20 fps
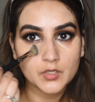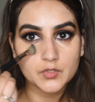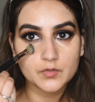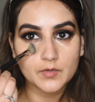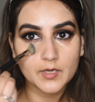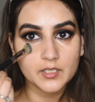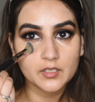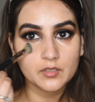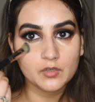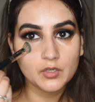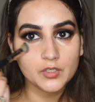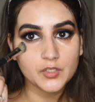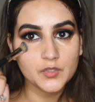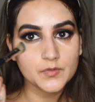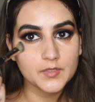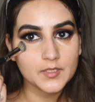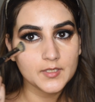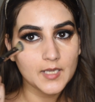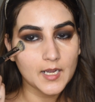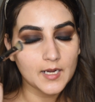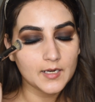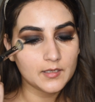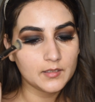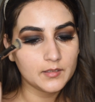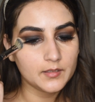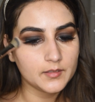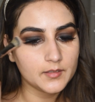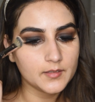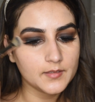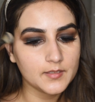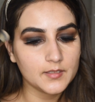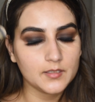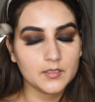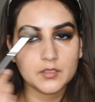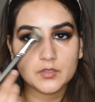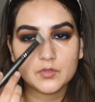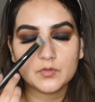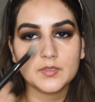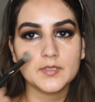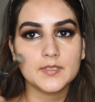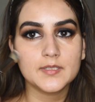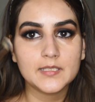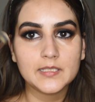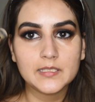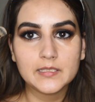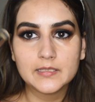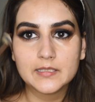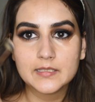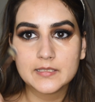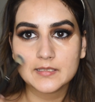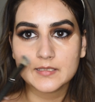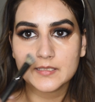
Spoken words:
So I did not use a dark colored concealer to conceal this